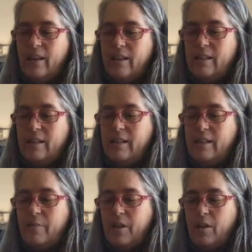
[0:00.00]
This is
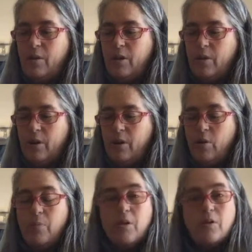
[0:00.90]
something you can do at
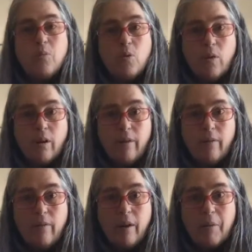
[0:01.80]
home. There's more.
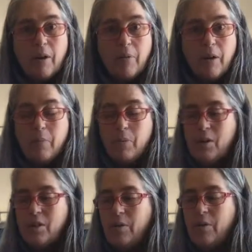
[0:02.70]
I'm going to read a book
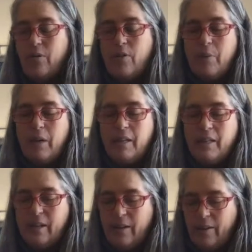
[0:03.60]
to you in a few minutes
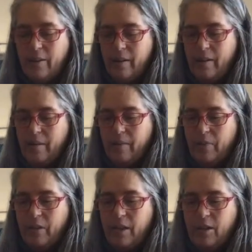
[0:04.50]
here
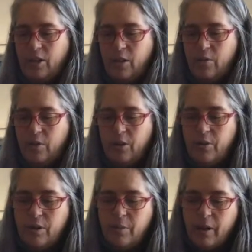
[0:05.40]
that shows you
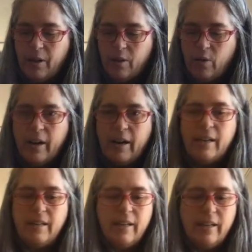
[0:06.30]
some other great
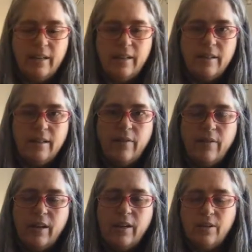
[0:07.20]
ideas of
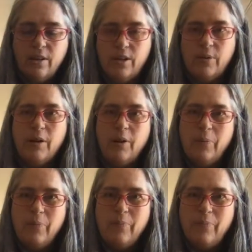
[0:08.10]
things to do at
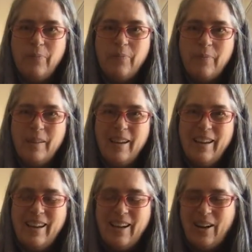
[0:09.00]
home.
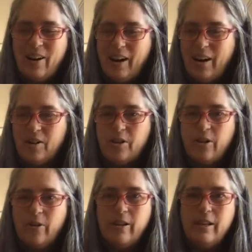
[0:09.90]
All right, I'll show
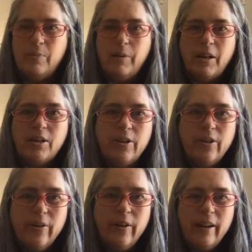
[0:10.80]
you this
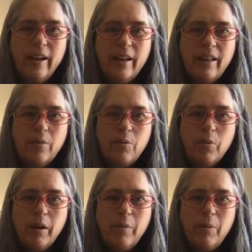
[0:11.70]
picture and then we'll
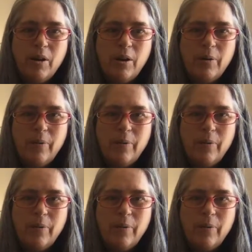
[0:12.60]
read a book.